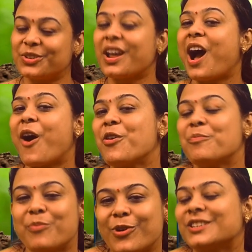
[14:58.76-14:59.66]
How
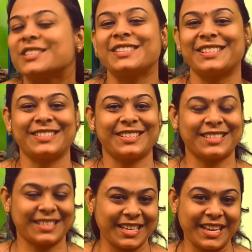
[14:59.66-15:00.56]
important is a
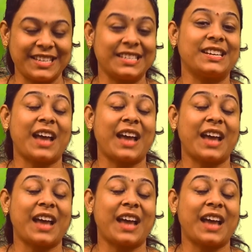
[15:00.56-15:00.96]
seed and